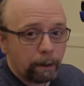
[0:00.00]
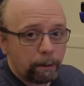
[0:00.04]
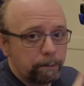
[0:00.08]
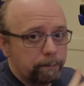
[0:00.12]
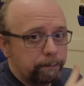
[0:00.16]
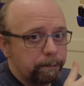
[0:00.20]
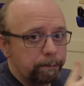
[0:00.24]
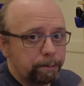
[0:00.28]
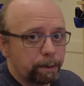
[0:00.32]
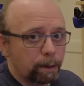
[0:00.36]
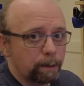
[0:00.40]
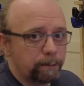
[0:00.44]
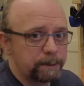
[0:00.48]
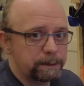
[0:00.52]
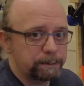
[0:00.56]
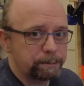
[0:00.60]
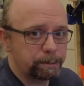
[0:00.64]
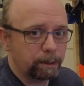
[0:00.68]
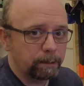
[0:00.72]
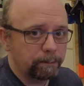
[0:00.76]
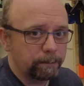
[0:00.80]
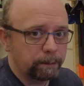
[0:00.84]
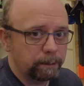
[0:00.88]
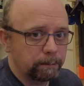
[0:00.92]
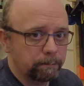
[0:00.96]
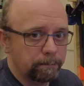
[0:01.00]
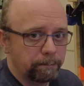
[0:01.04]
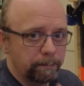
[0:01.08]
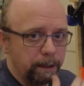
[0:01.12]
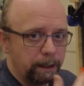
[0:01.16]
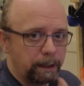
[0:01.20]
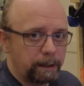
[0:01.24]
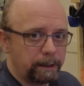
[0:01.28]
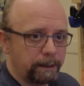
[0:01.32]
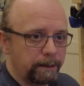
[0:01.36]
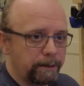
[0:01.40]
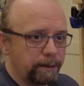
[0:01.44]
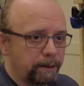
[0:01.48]
the proof is proven.
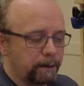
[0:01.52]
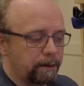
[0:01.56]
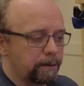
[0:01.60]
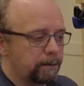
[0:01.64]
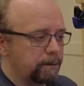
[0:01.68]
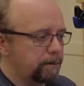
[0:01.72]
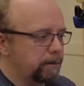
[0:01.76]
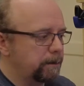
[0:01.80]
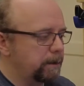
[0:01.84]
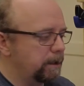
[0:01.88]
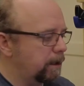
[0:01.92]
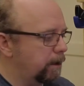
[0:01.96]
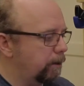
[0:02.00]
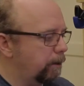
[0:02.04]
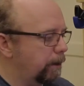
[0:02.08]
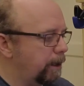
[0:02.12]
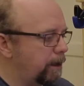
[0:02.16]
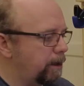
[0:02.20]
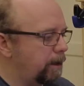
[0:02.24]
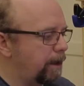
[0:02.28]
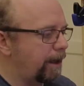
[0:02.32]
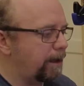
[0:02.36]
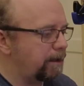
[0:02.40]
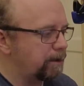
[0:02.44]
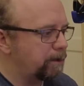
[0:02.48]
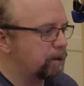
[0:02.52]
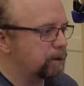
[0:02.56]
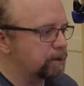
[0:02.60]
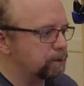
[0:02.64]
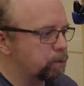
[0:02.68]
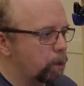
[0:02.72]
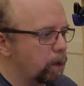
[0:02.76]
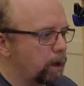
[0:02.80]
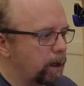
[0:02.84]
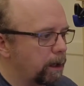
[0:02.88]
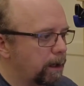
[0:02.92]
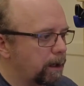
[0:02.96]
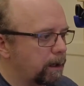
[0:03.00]
It does
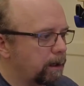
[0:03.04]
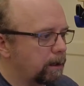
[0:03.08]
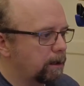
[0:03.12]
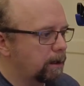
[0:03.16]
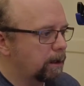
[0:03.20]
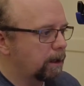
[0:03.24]
work,